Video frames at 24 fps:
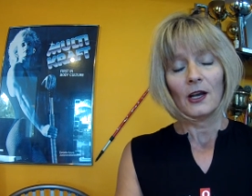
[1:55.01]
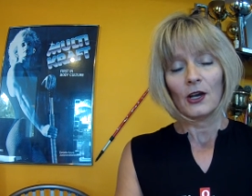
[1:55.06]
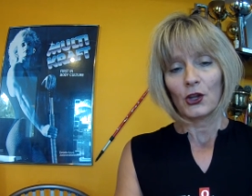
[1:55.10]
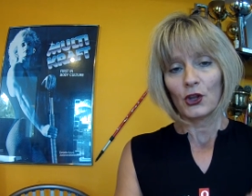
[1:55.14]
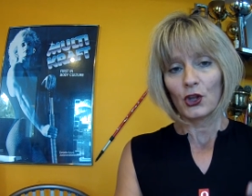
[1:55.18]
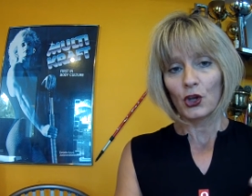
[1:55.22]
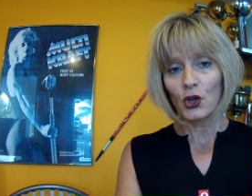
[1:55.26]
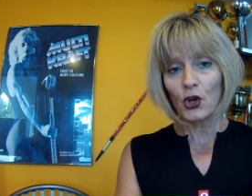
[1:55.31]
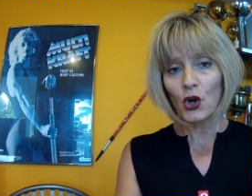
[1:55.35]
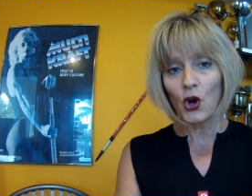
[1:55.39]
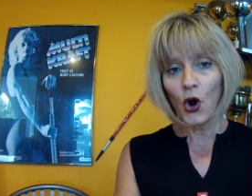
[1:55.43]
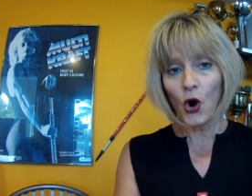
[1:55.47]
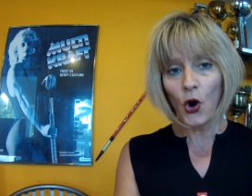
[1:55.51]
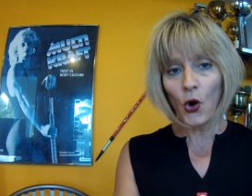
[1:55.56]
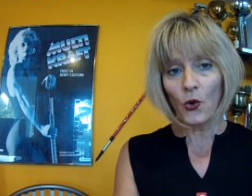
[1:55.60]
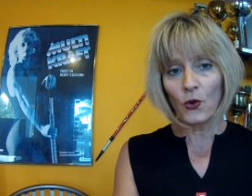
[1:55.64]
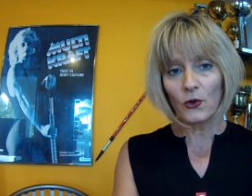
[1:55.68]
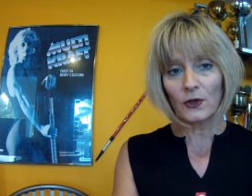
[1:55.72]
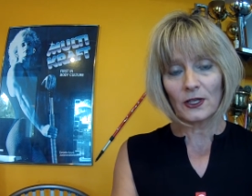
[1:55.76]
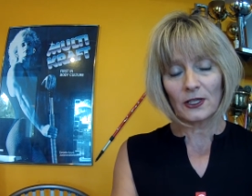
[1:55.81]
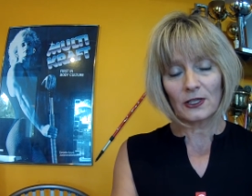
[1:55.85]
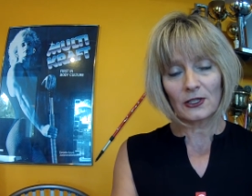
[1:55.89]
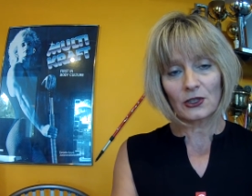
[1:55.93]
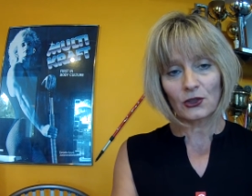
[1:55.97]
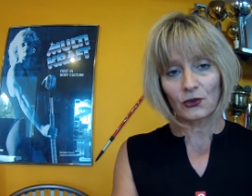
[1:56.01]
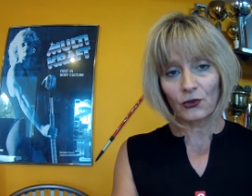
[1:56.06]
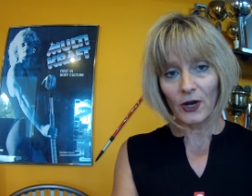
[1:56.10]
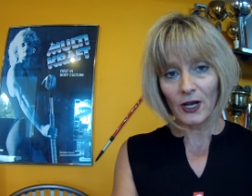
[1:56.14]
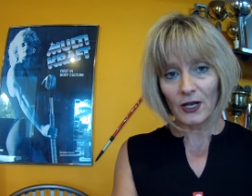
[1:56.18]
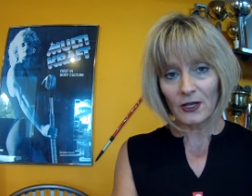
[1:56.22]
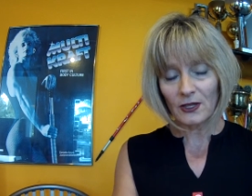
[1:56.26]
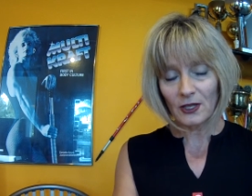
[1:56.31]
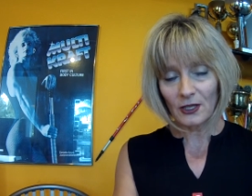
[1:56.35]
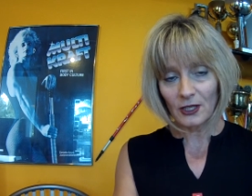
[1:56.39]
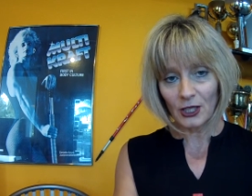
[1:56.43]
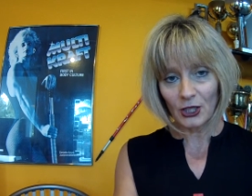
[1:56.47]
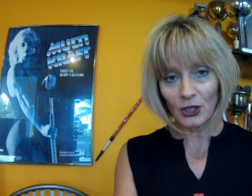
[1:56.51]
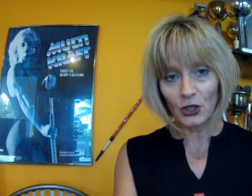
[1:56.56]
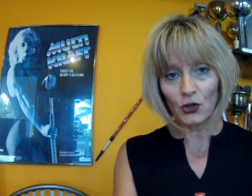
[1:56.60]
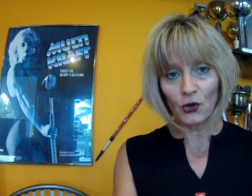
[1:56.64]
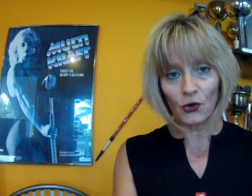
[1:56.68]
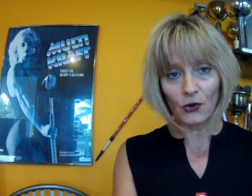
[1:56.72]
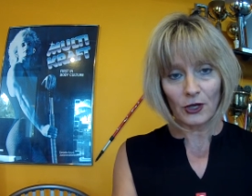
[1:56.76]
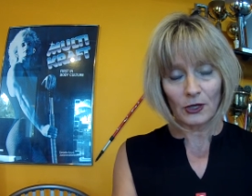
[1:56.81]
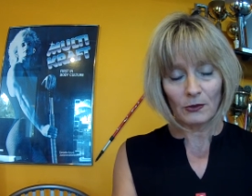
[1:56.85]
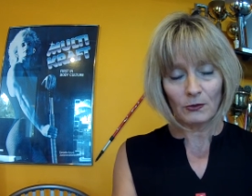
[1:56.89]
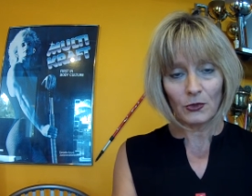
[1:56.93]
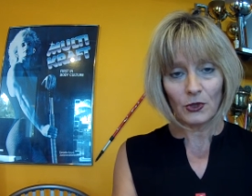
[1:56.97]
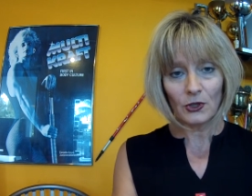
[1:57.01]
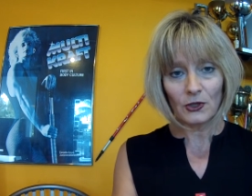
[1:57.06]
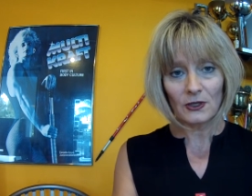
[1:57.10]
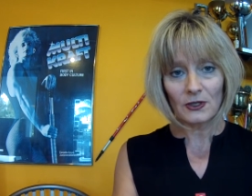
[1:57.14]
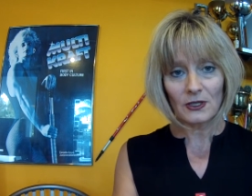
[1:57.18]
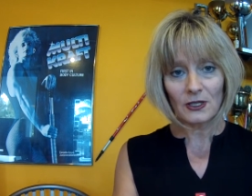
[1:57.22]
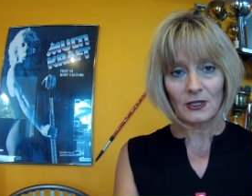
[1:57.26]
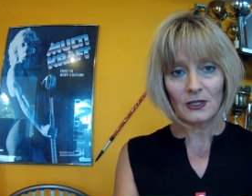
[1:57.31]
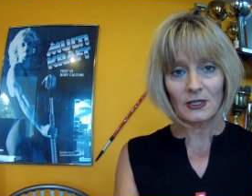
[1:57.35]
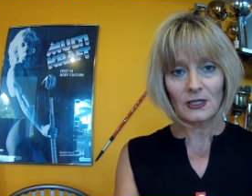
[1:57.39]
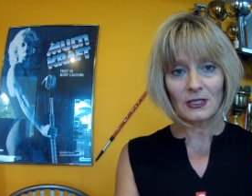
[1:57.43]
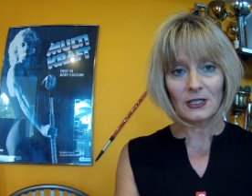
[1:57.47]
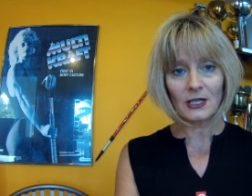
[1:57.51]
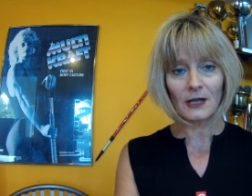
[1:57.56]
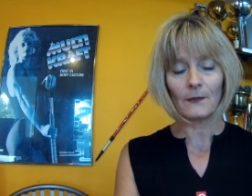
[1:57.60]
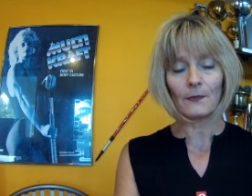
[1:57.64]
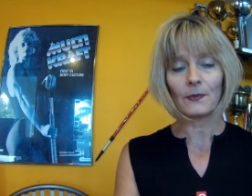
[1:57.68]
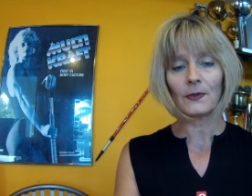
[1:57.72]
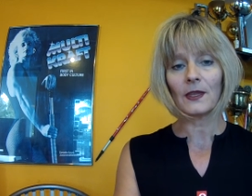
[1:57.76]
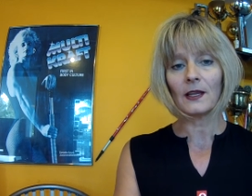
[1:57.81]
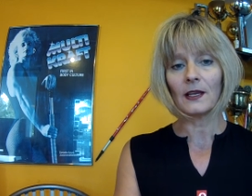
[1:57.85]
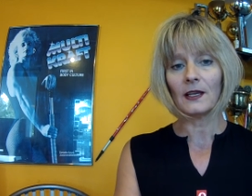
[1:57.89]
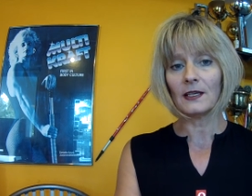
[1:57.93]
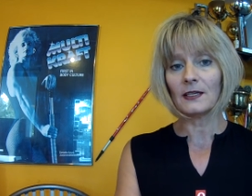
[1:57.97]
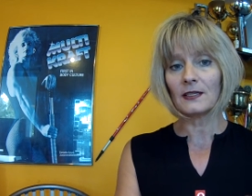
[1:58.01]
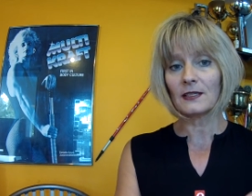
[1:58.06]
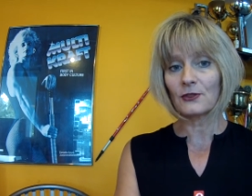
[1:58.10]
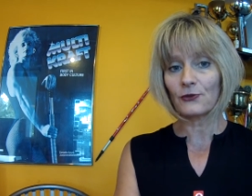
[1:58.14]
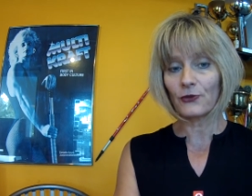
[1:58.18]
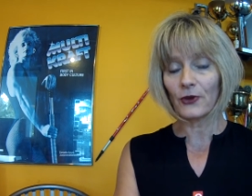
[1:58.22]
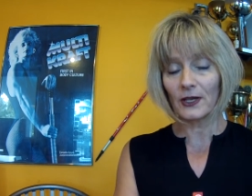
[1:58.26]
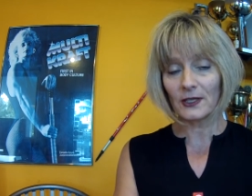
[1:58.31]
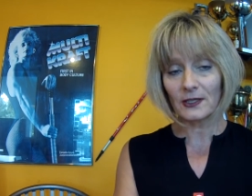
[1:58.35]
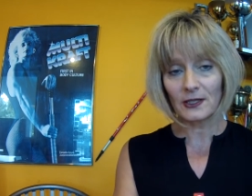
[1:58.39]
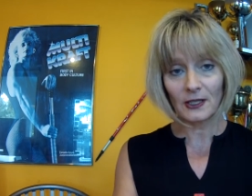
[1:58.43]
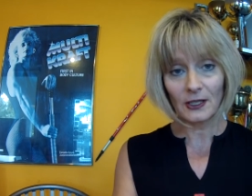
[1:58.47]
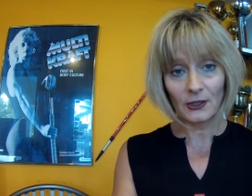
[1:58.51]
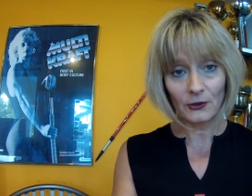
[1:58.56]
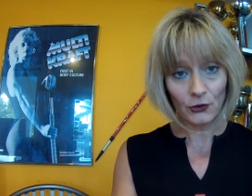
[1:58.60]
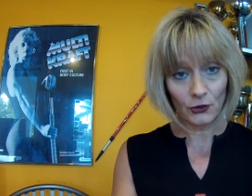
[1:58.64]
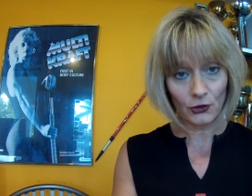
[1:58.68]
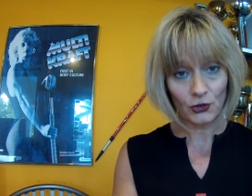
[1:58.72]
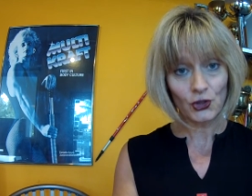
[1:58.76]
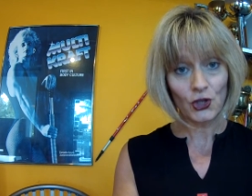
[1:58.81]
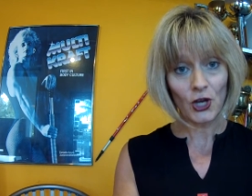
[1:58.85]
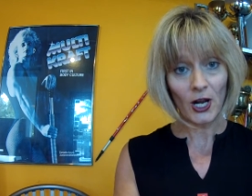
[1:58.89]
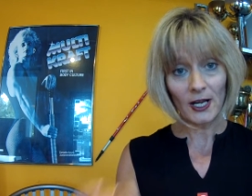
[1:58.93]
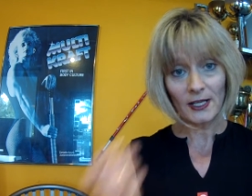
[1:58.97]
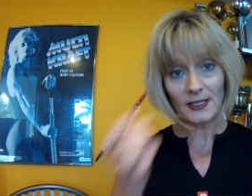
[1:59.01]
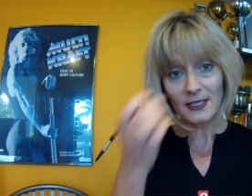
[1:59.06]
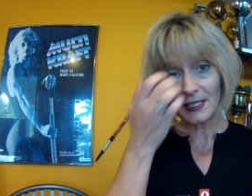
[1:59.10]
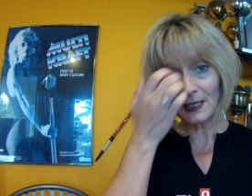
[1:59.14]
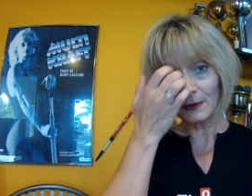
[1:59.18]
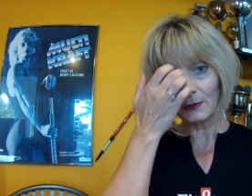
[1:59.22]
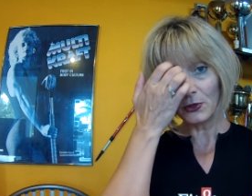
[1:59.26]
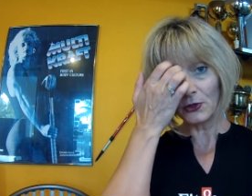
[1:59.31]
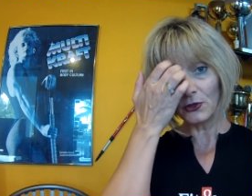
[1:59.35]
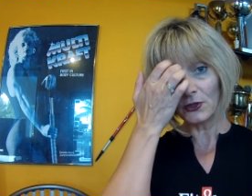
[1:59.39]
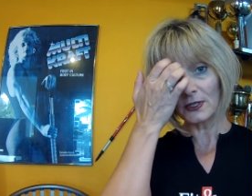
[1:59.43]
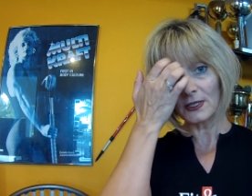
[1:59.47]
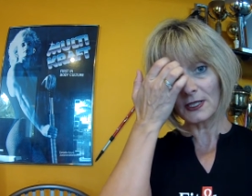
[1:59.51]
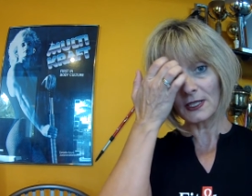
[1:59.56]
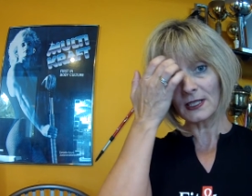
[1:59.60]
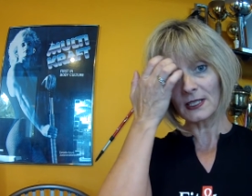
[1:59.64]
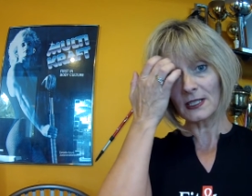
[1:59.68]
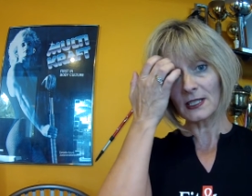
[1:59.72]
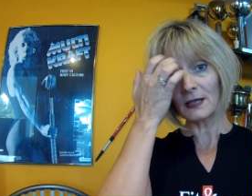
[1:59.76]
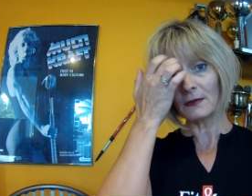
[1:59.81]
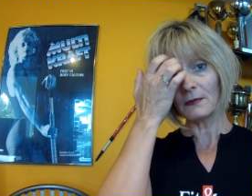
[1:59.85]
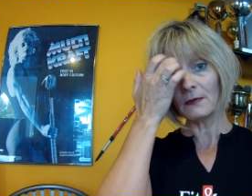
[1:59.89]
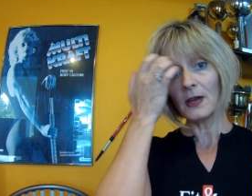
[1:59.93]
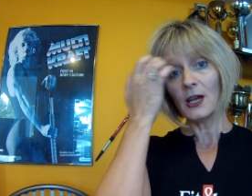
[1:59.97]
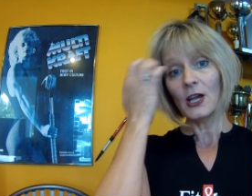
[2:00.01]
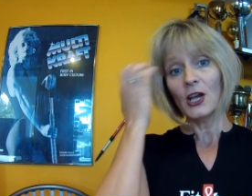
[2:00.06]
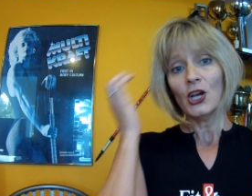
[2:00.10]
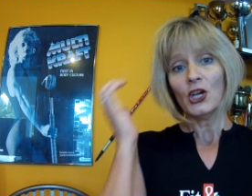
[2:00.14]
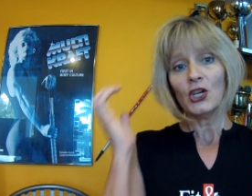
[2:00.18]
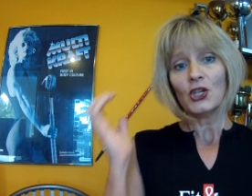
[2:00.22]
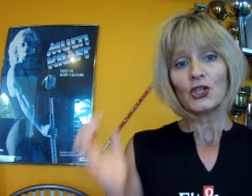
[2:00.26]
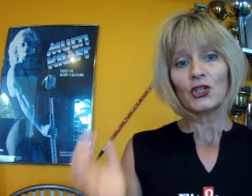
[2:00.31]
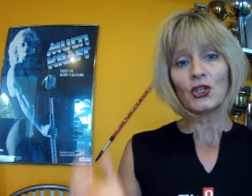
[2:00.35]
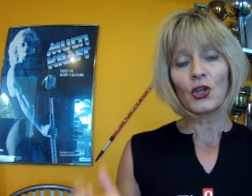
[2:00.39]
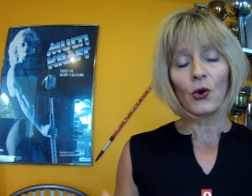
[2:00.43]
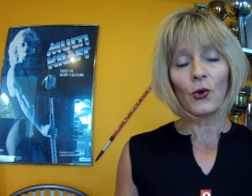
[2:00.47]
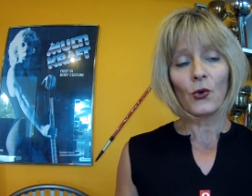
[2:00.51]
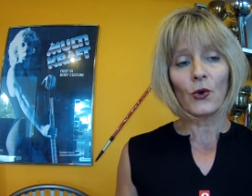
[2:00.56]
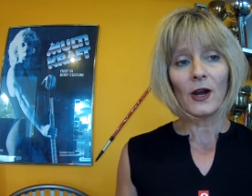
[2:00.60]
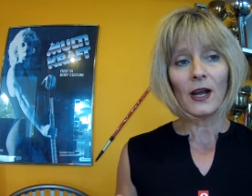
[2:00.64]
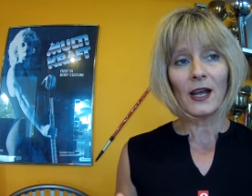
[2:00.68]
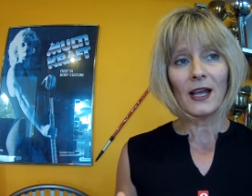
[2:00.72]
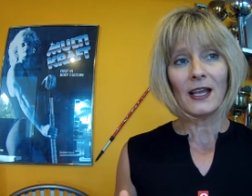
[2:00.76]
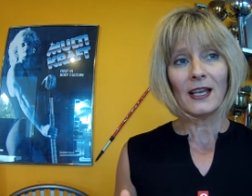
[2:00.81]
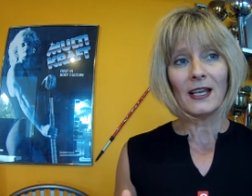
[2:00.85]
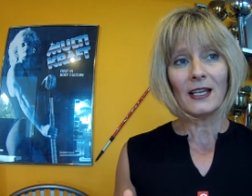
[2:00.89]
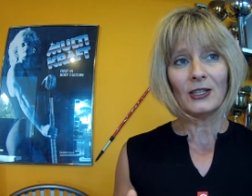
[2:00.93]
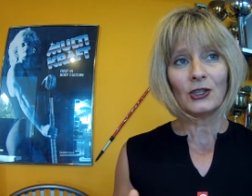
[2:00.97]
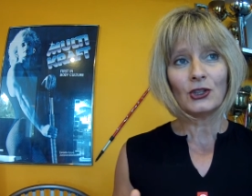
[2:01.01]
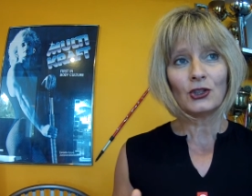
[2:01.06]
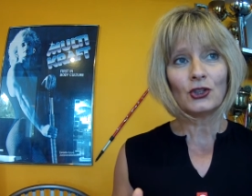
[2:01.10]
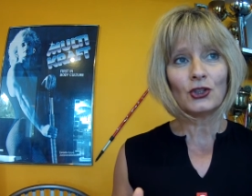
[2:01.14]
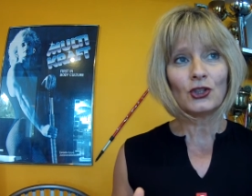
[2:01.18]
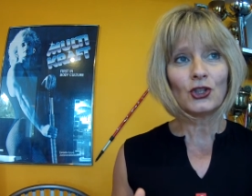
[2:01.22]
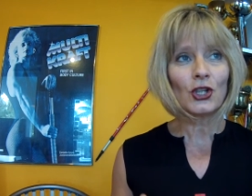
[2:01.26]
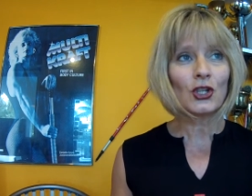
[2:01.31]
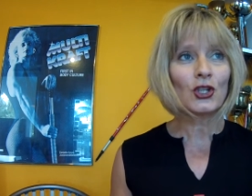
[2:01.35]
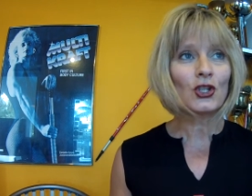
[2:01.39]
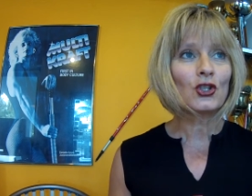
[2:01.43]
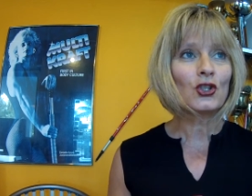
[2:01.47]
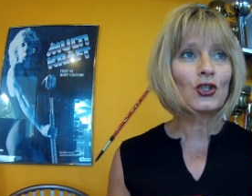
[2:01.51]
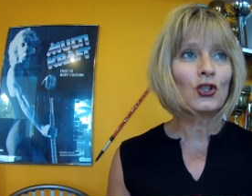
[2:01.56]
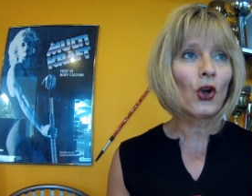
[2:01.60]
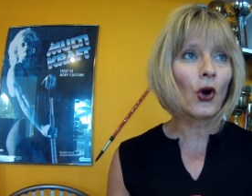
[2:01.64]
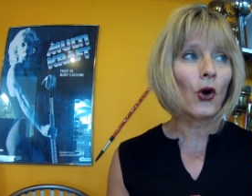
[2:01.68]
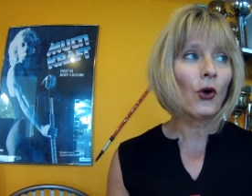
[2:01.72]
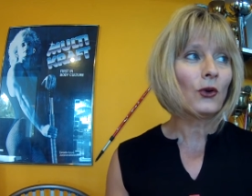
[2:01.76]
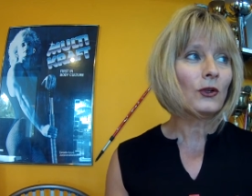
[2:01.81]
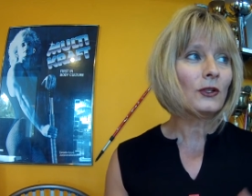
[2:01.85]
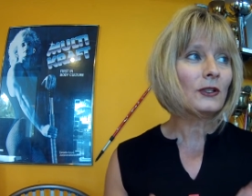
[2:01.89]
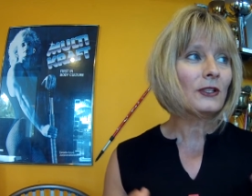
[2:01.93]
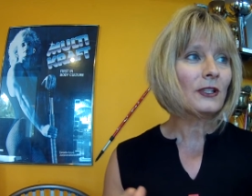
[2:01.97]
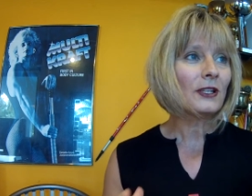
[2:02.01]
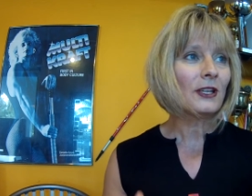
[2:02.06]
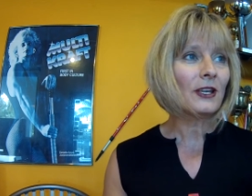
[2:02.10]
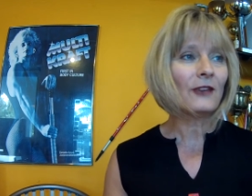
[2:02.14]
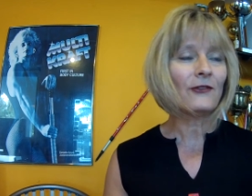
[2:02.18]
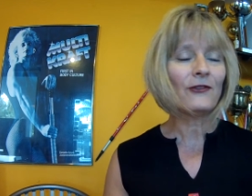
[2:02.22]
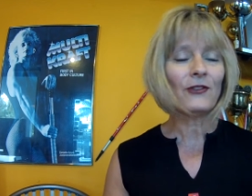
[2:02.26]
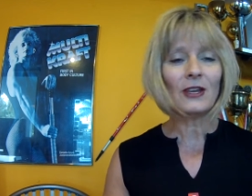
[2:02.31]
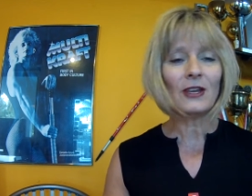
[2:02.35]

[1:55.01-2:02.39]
The cold is strengthening your immune system, is strengthening your child's immune system. So just don't give